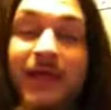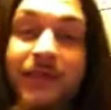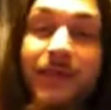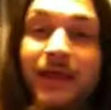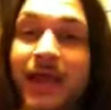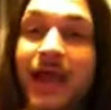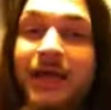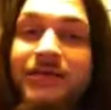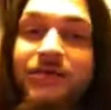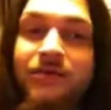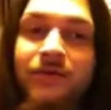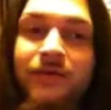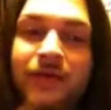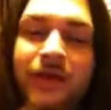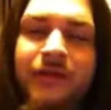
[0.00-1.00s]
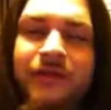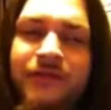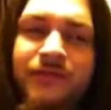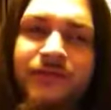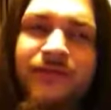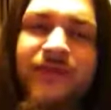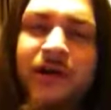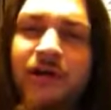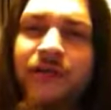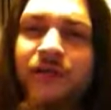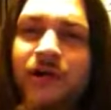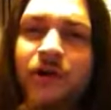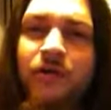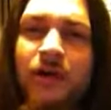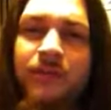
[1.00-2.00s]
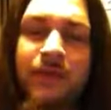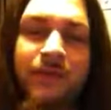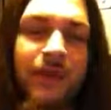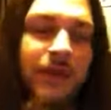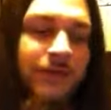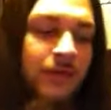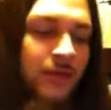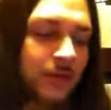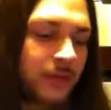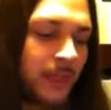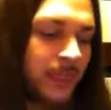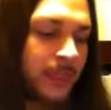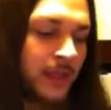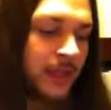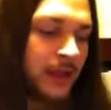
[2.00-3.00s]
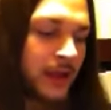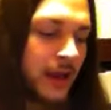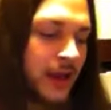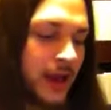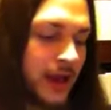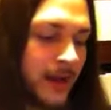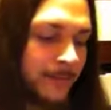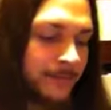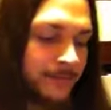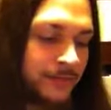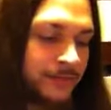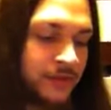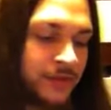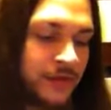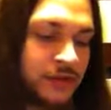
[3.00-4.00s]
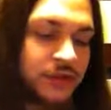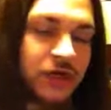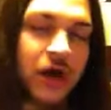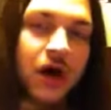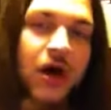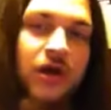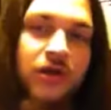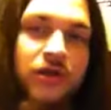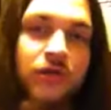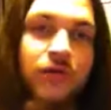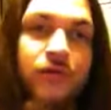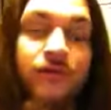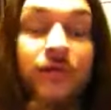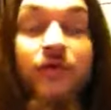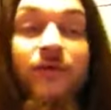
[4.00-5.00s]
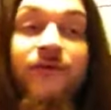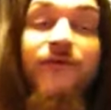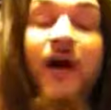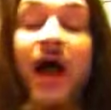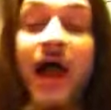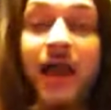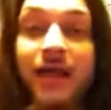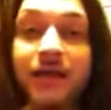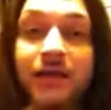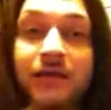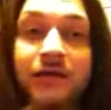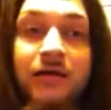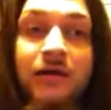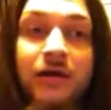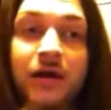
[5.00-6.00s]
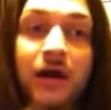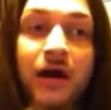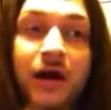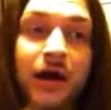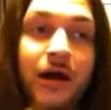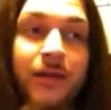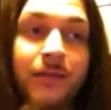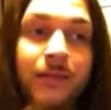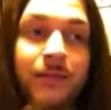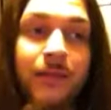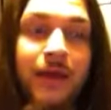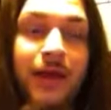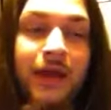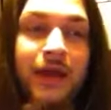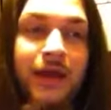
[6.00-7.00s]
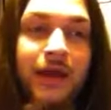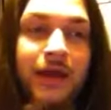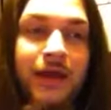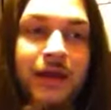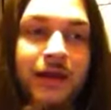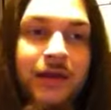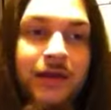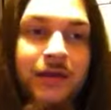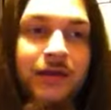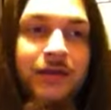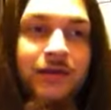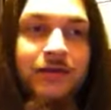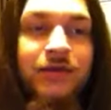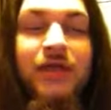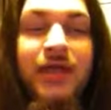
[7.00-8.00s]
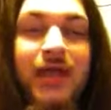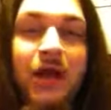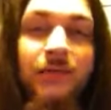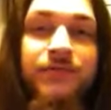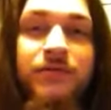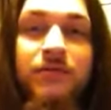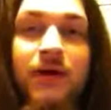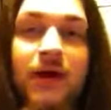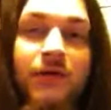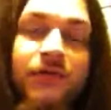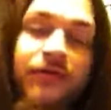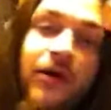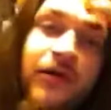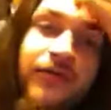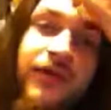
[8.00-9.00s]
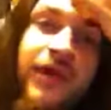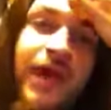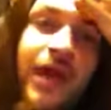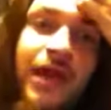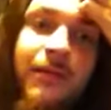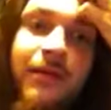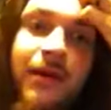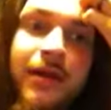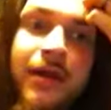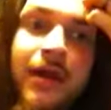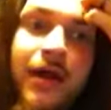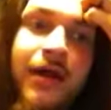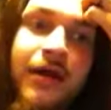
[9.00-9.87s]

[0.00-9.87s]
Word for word: in the castle, and they're very, very creepy people. The dog you find, and he helps you out throughout the game, and